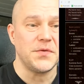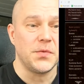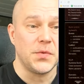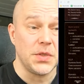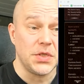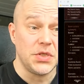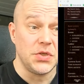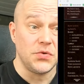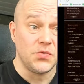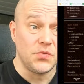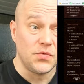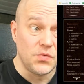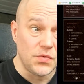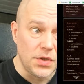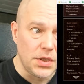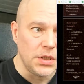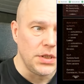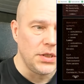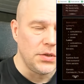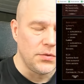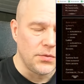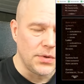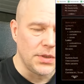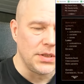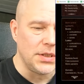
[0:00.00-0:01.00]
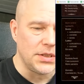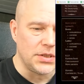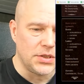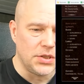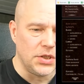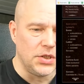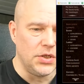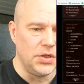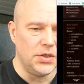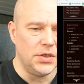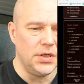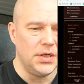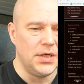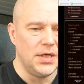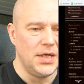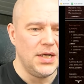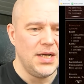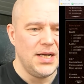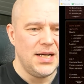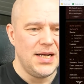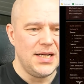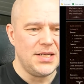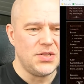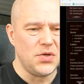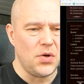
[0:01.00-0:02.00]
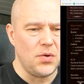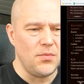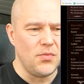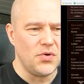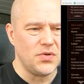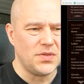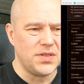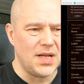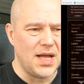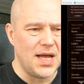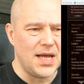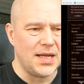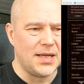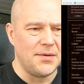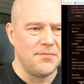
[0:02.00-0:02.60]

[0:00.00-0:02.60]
which is really, really good. It's almost like